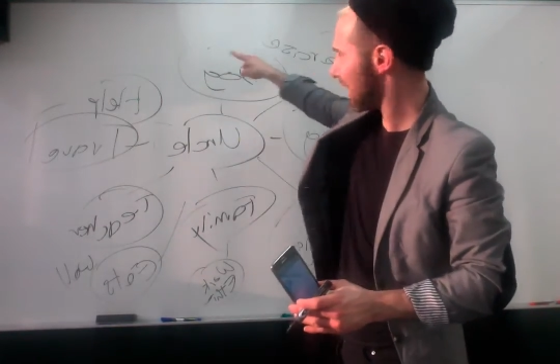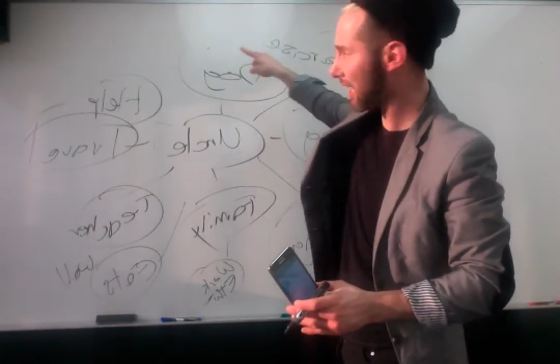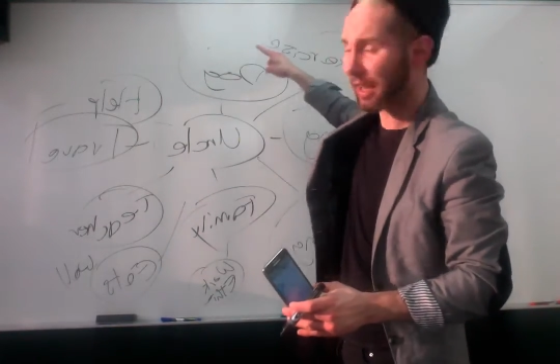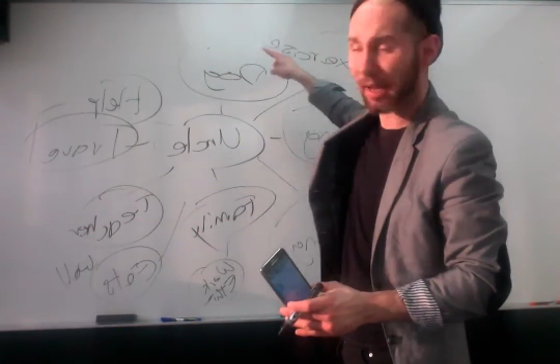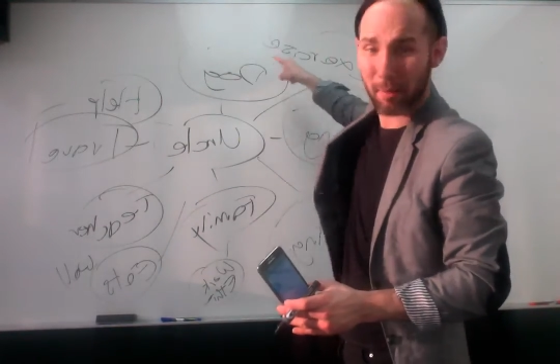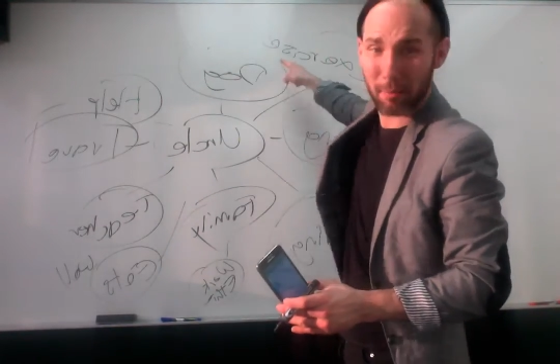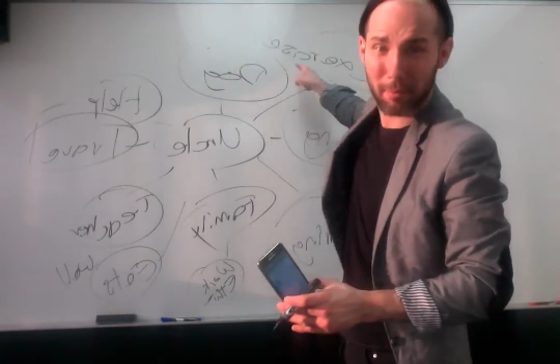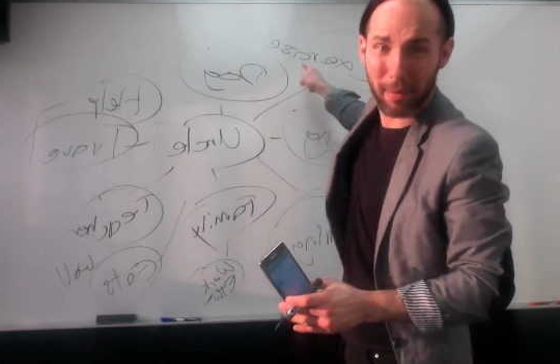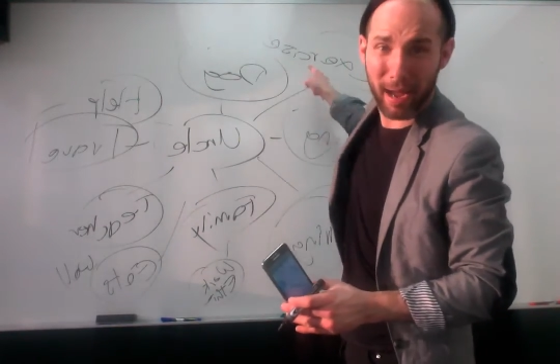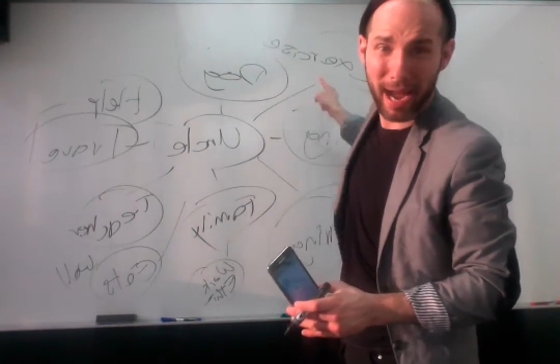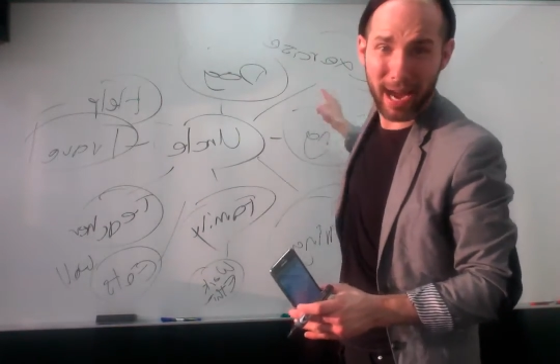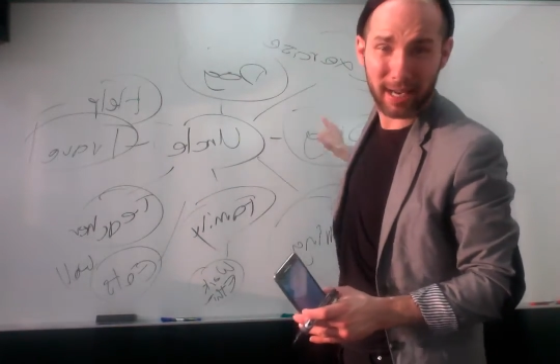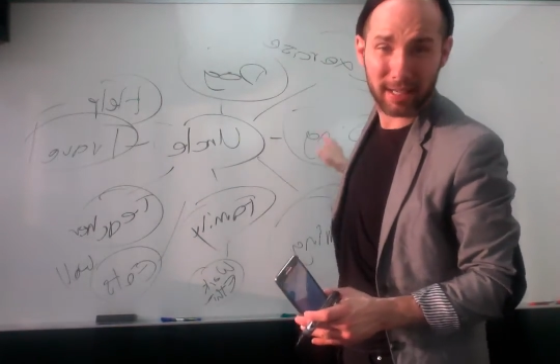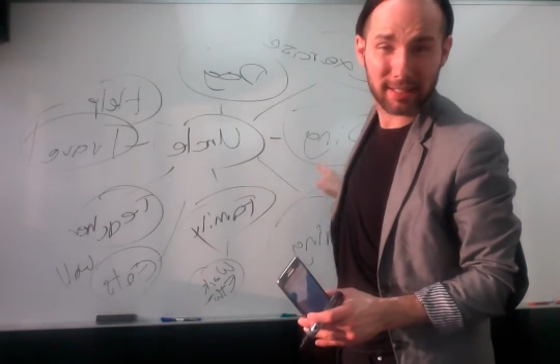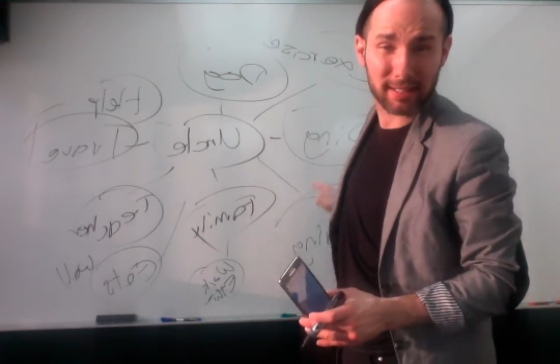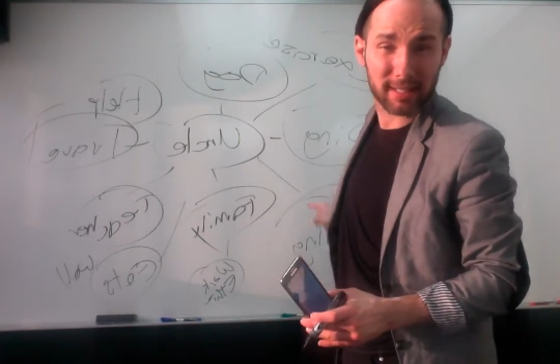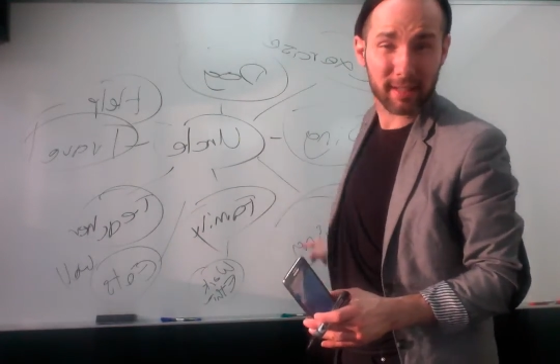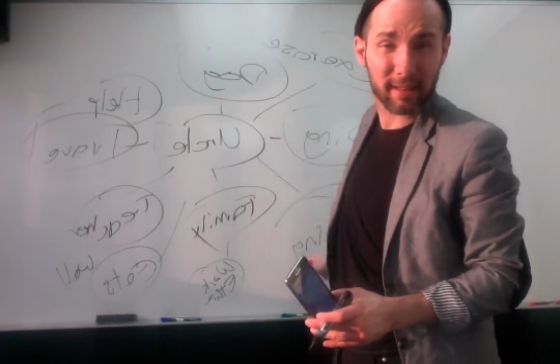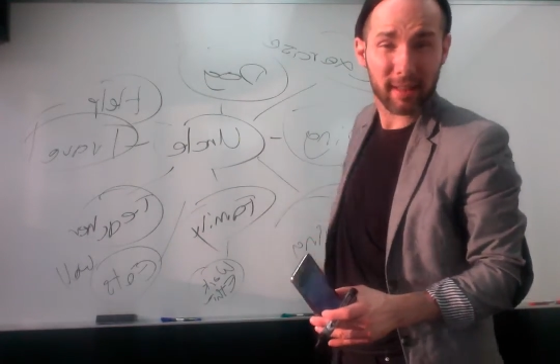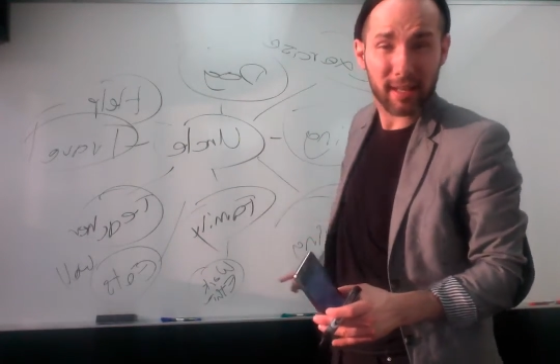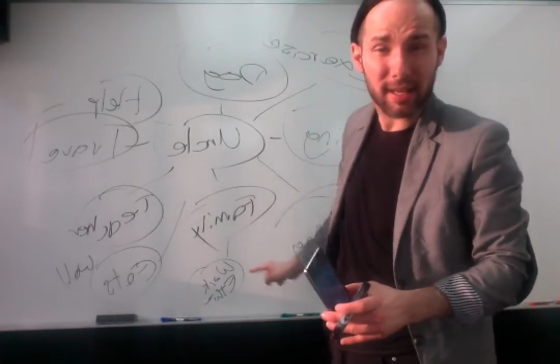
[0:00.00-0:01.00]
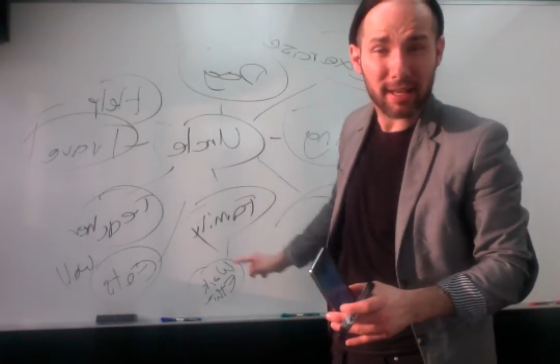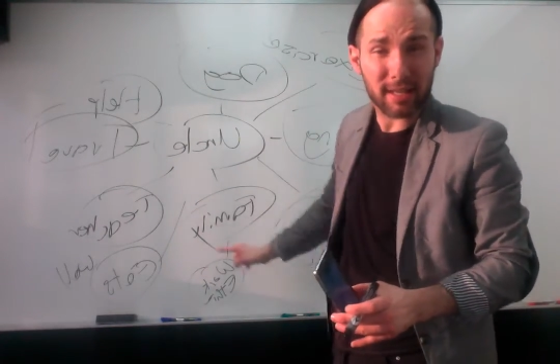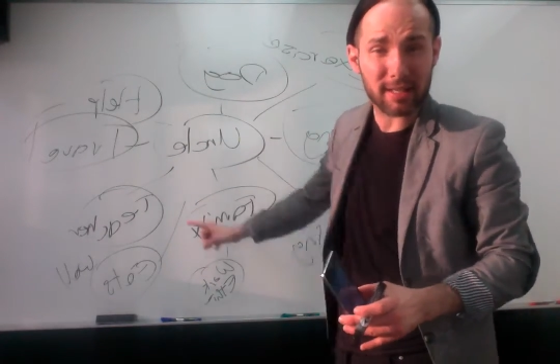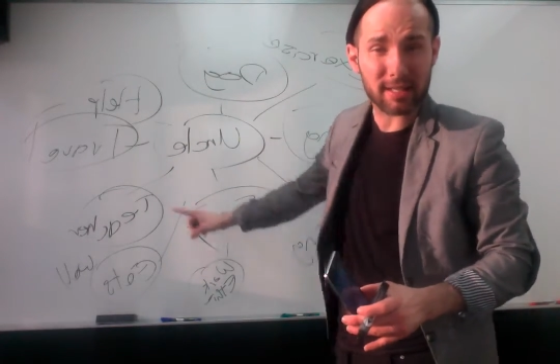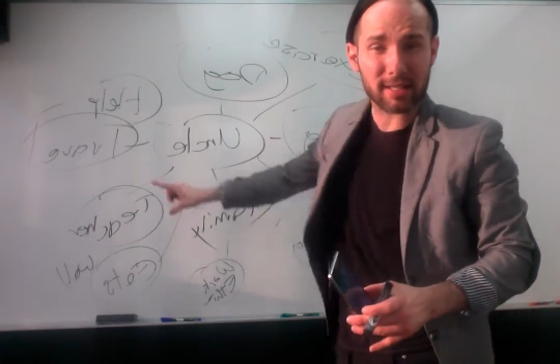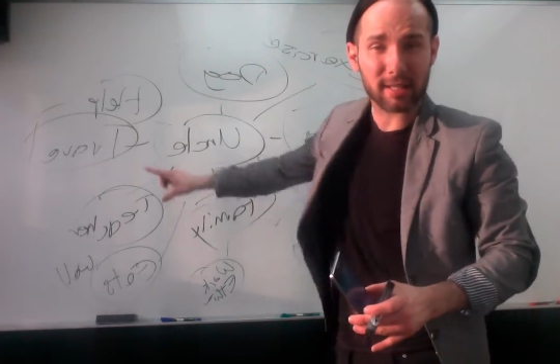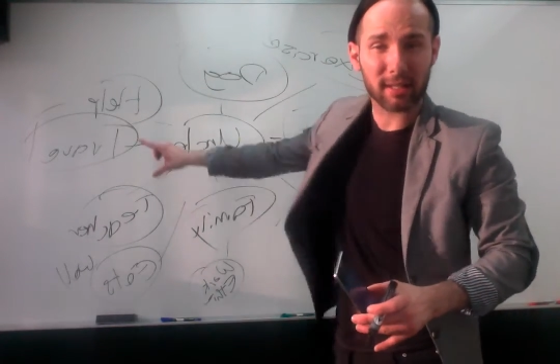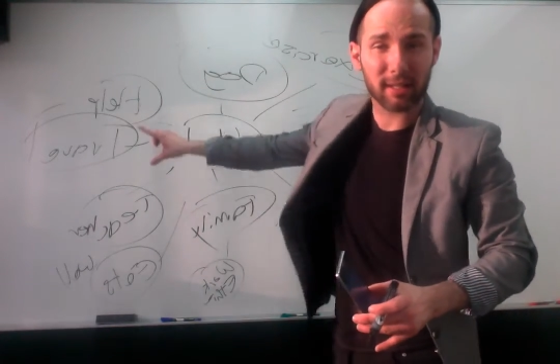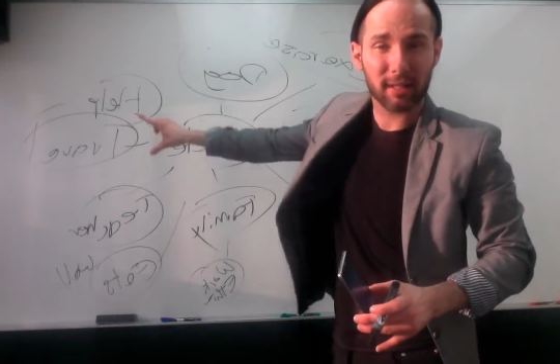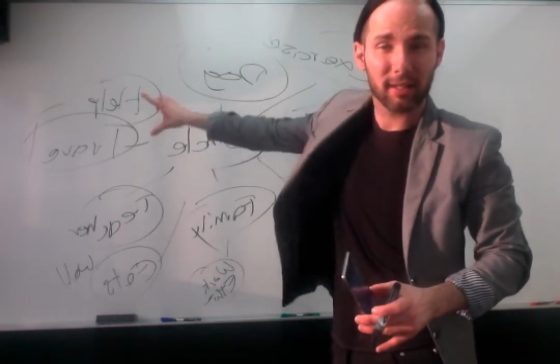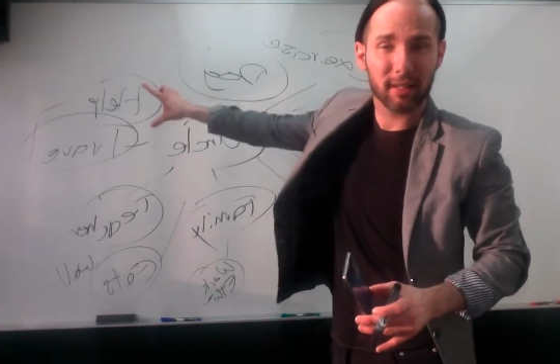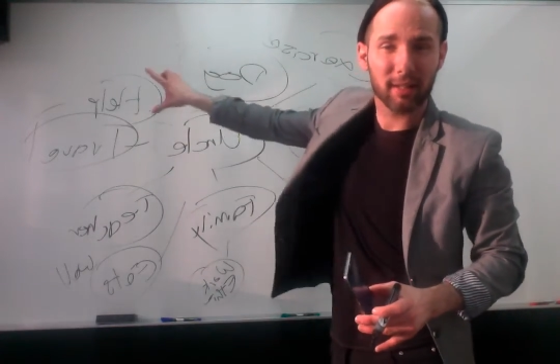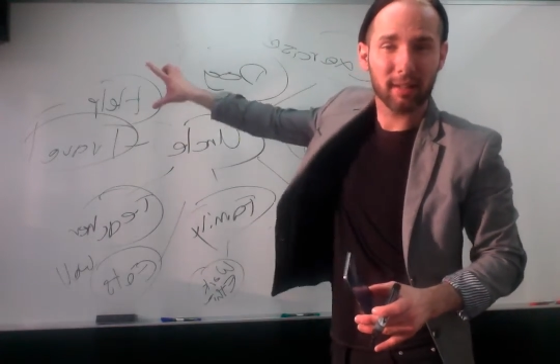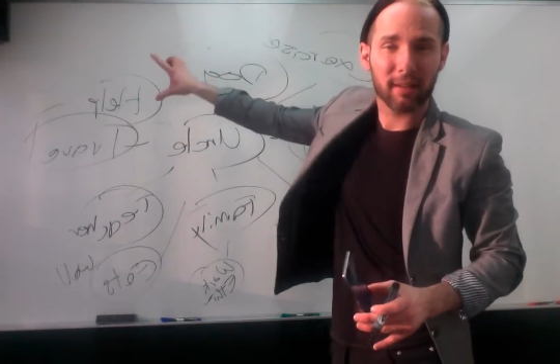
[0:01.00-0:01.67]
come back to this.